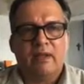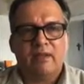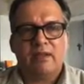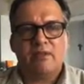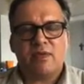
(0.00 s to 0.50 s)

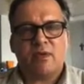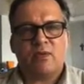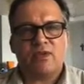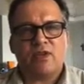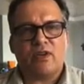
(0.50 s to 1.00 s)
seems I
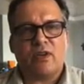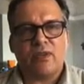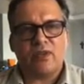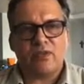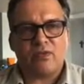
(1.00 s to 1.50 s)
was not
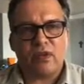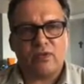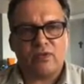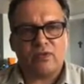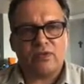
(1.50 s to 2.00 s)
always
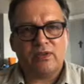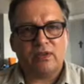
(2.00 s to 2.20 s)
around.